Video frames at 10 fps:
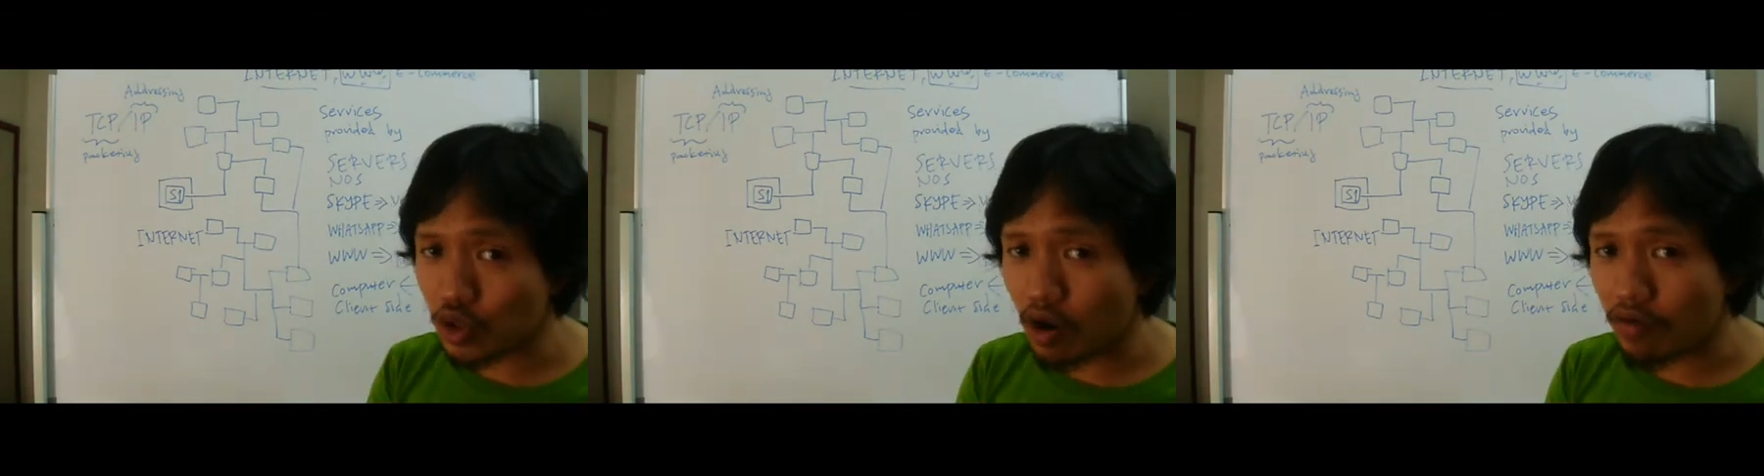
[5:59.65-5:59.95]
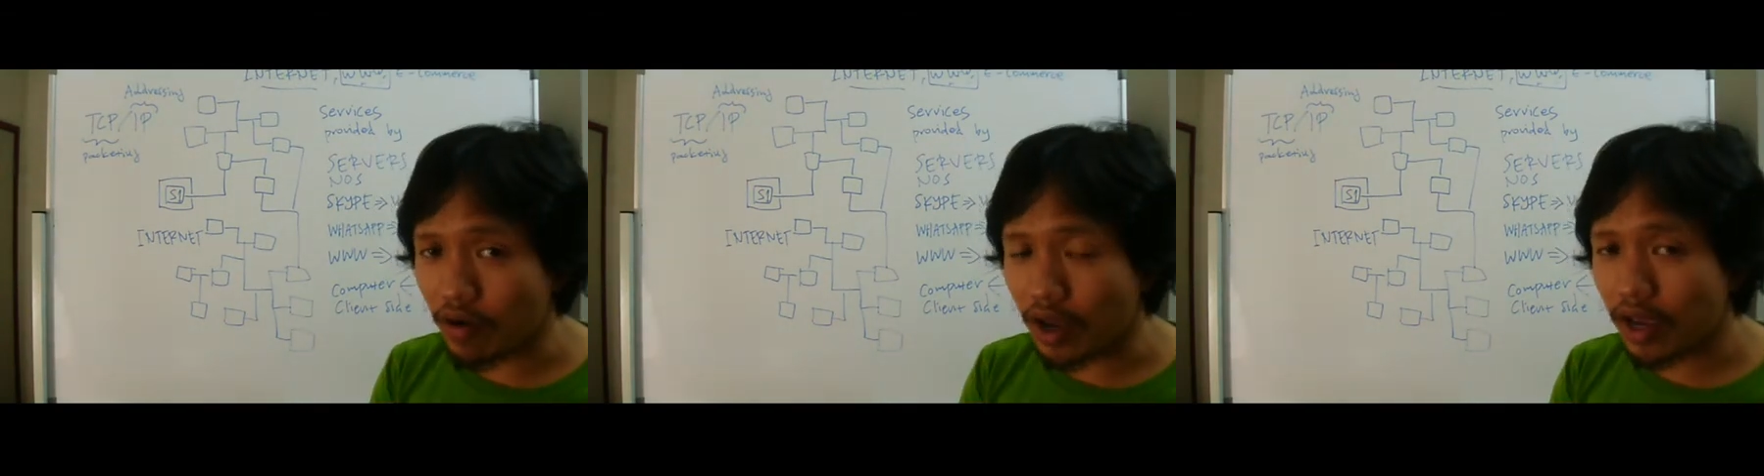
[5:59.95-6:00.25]

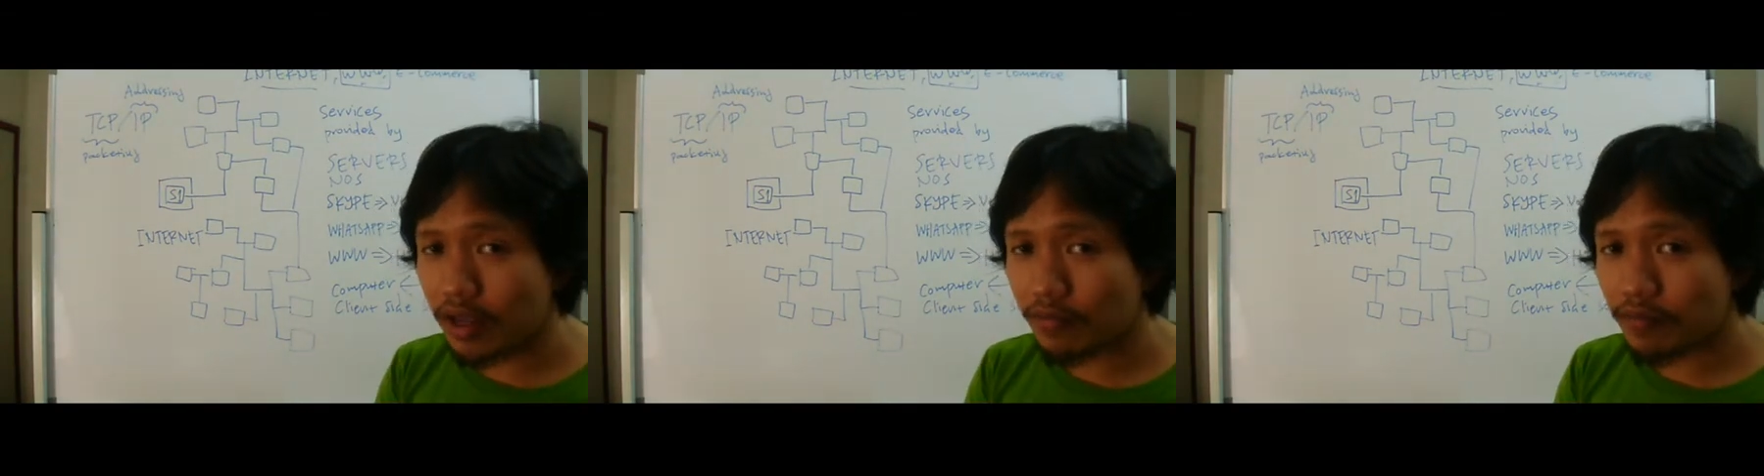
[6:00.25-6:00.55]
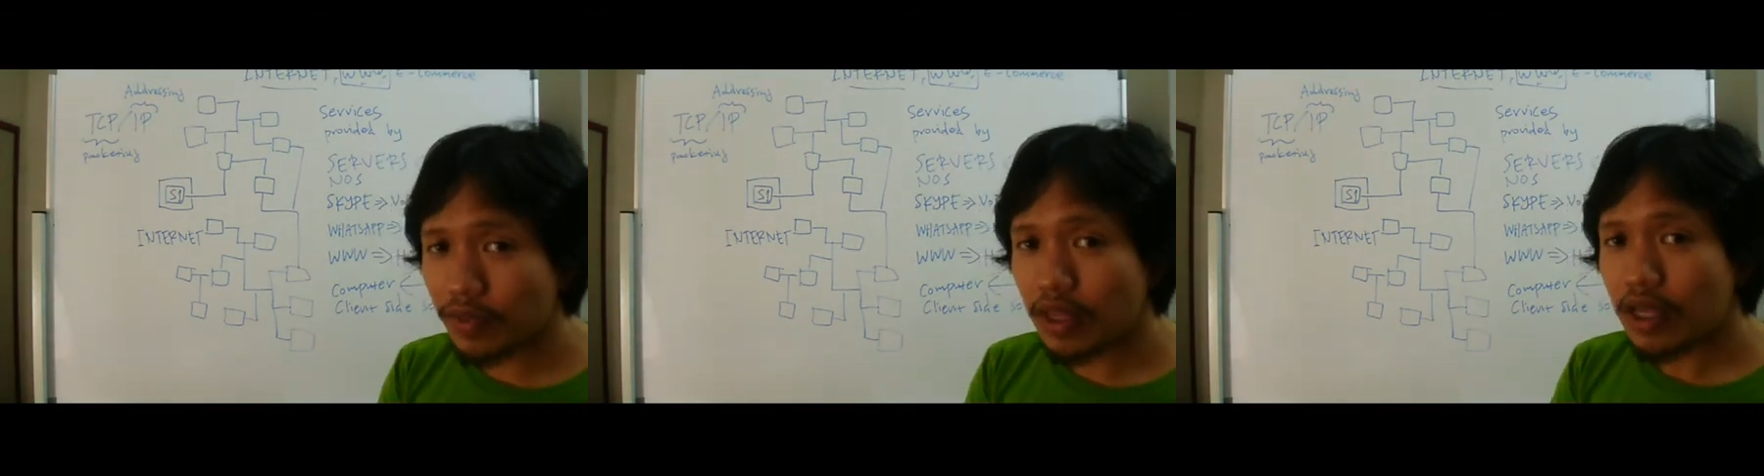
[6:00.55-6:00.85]
software
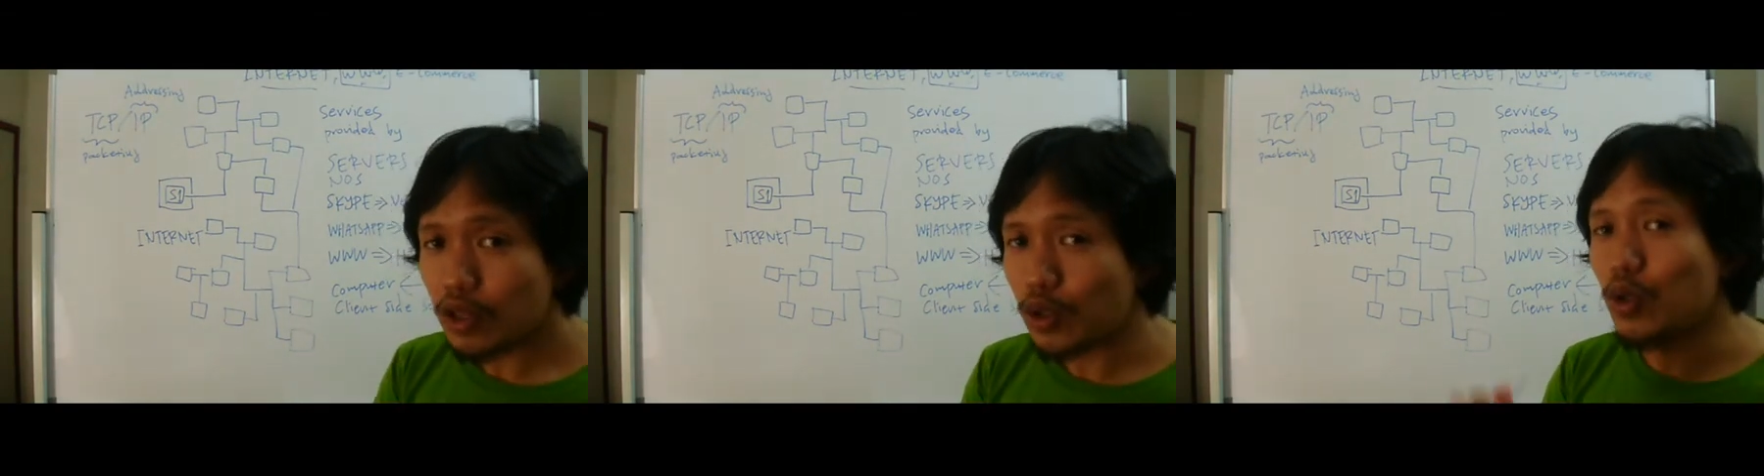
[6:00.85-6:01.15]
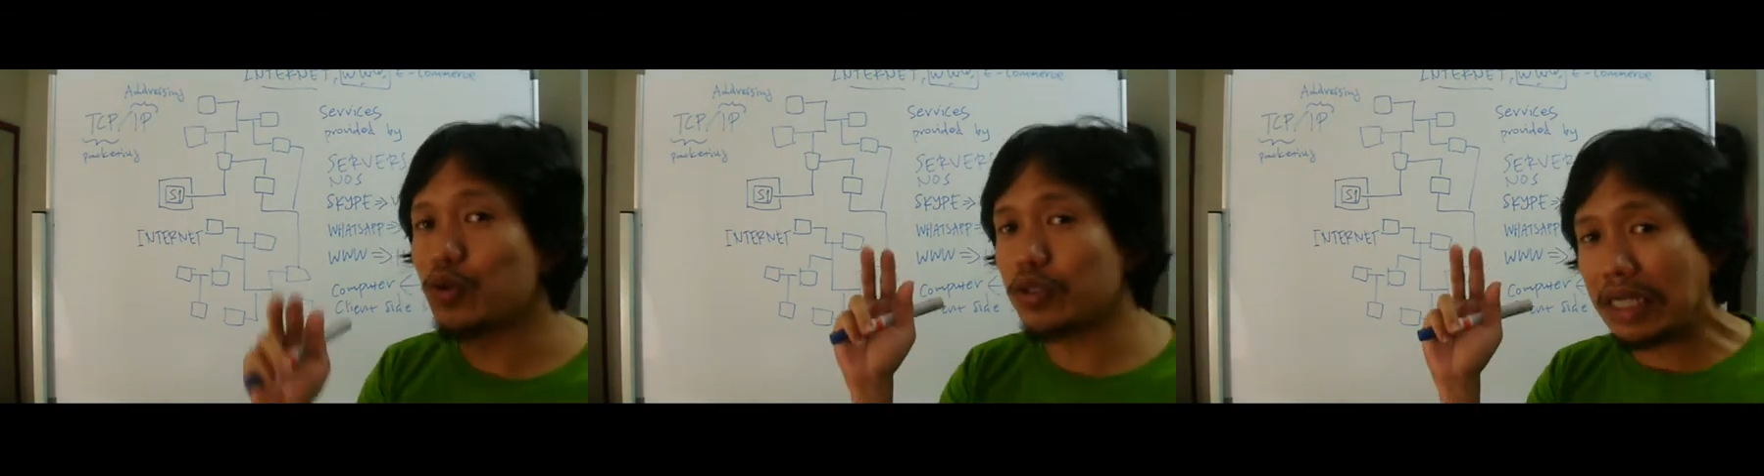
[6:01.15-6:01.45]
to
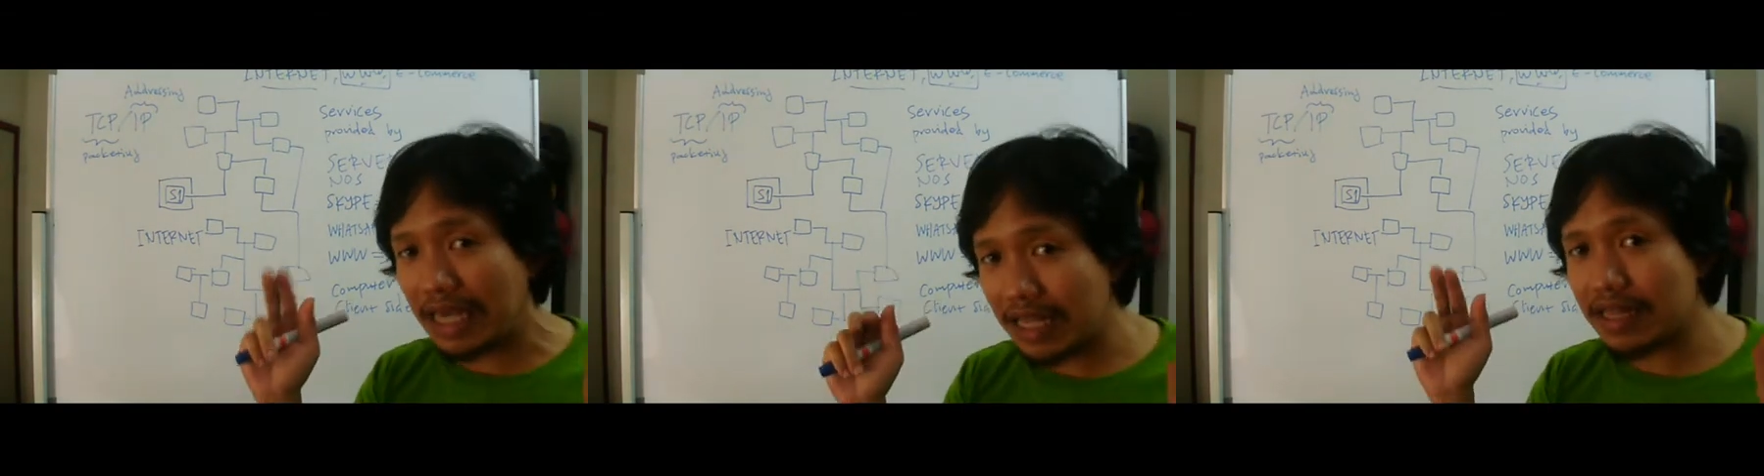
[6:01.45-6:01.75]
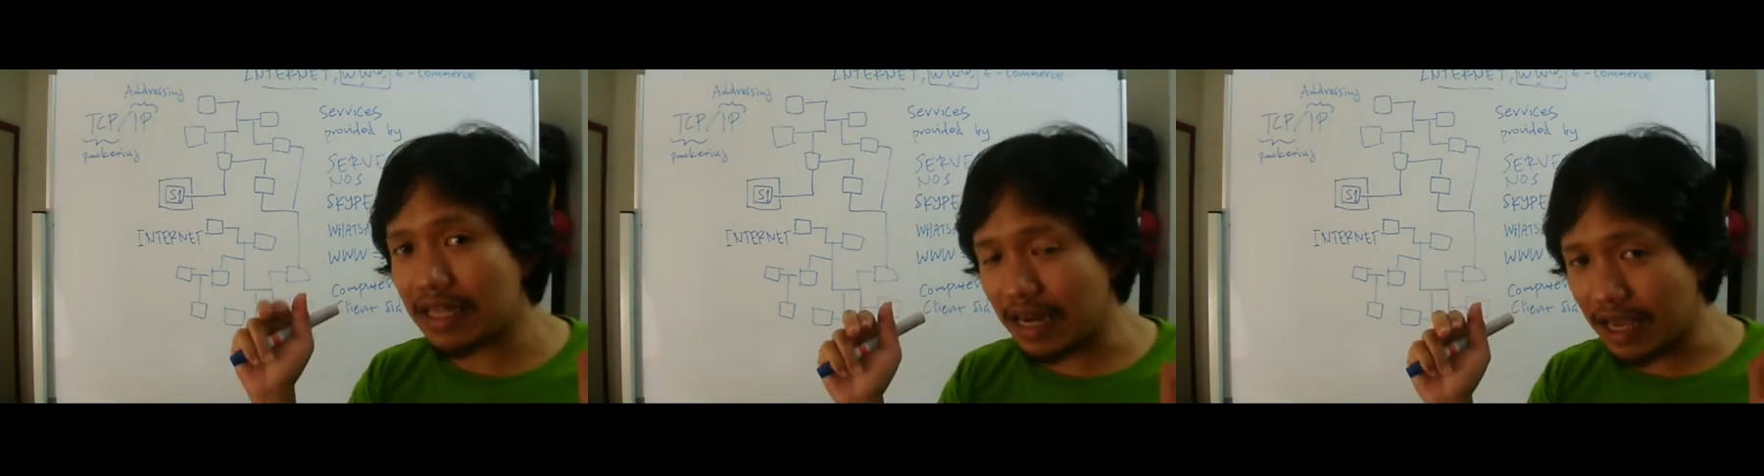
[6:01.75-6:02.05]
use the
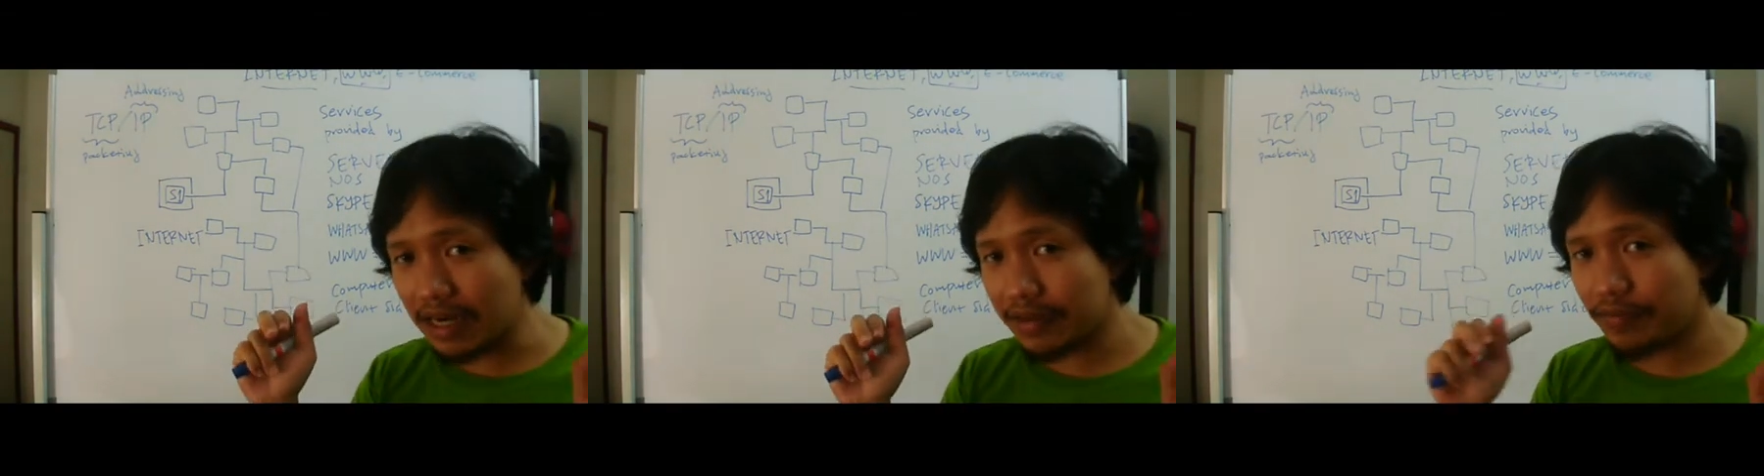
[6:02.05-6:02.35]
internet,